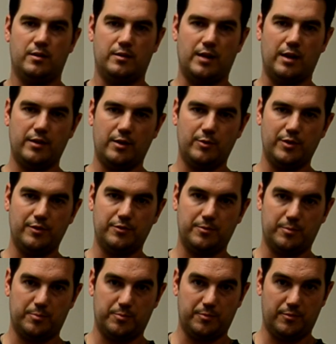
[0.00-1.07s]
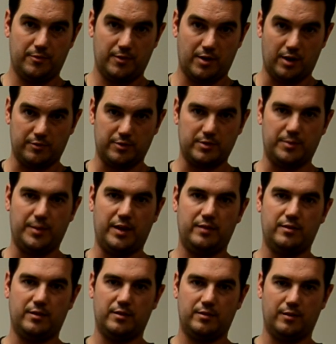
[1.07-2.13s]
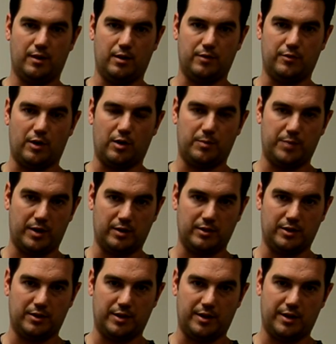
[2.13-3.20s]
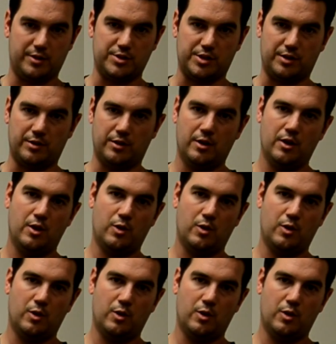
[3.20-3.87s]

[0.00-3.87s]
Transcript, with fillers: Now that we've covered the basics of our parallel connection,